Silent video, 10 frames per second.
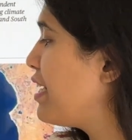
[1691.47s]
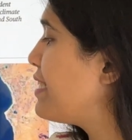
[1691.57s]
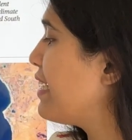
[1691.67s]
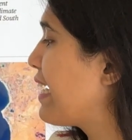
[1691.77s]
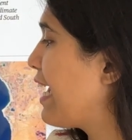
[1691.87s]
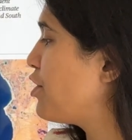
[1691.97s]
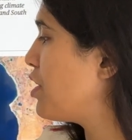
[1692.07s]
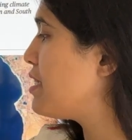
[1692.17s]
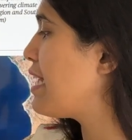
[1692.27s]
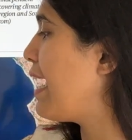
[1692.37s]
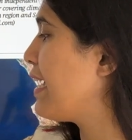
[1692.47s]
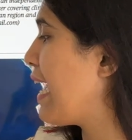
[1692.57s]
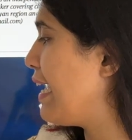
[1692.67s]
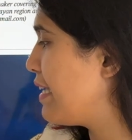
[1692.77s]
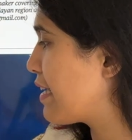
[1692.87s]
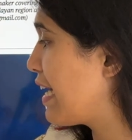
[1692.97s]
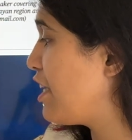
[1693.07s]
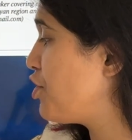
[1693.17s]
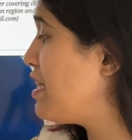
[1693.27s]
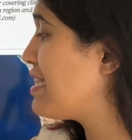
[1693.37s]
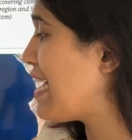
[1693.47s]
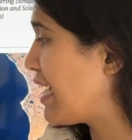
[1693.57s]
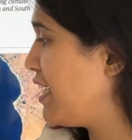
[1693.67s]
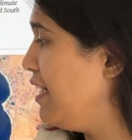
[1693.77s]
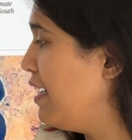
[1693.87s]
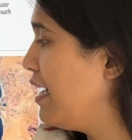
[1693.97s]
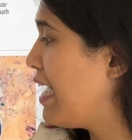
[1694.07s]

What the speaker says: recent glacial cycle